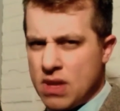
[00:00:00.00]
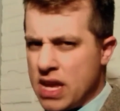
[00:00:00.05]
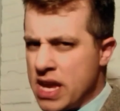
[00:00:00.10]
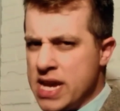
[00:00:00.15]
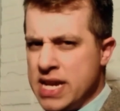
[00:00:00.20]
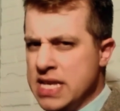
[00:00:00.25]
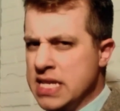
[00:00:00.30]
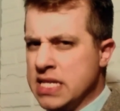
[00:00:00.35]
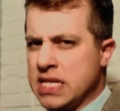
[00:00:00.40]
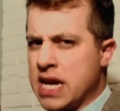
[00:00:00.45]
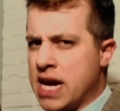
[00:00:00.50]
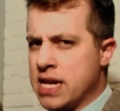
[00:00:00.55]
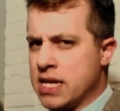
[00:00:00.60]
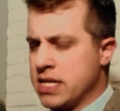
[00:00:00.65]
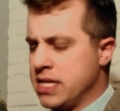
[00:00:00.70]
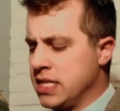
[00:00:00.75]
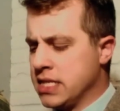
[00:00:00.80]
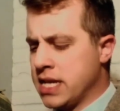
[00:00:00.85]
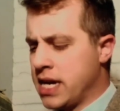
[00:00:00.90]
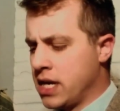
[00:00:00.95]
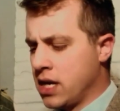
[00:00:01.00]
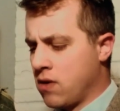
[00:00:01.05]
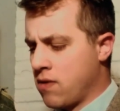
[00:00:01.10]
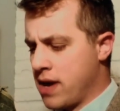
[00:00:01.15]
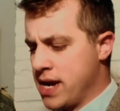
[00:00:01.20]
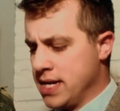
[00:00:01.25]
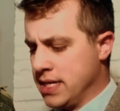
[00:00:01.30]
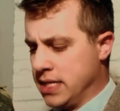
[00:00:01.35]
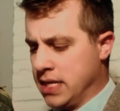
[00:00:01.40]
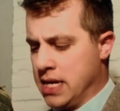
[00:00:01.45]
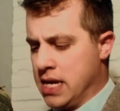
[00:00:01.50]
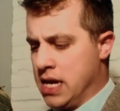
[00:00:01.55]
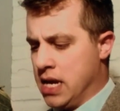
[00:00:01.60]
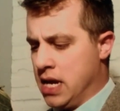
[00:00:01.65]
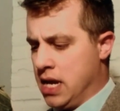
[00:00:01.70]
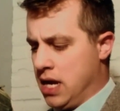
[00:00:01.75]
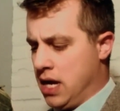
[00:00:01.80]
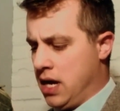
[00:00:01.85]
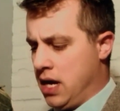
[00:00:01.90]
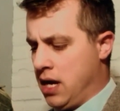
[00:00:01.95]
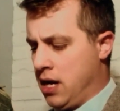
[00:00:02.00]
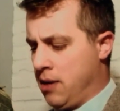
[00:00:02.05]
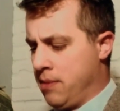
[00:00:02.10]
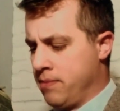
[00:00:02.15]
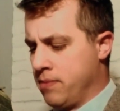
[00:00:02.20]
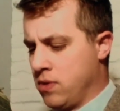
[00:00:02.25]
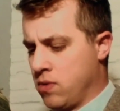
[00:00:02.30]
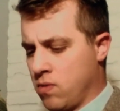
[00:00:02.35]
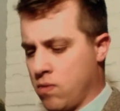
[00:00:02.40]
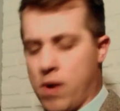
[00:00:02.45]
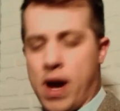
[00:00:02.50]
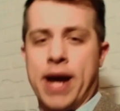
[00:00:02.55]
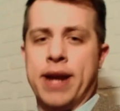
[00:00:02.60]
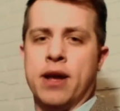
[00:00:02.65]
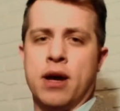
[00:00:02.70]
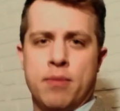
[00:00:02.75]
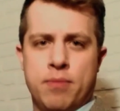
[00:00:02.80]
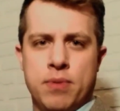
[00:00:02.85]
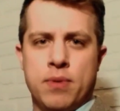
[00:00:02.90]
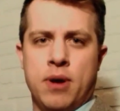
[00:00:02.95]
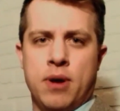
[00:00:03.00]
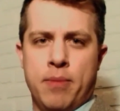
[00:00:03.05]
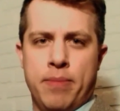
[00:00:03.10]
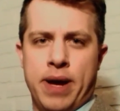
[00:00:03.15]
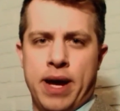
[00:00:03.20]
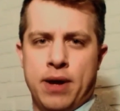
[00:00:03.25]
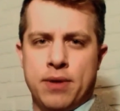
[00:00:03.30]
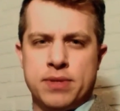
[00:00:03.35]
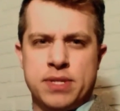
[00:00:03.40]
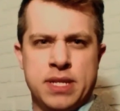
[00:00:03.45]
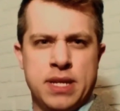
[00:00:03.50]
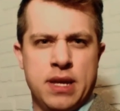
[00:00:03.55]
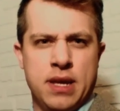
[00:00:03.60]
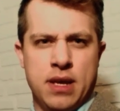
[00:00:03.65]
and he's got a great write-up about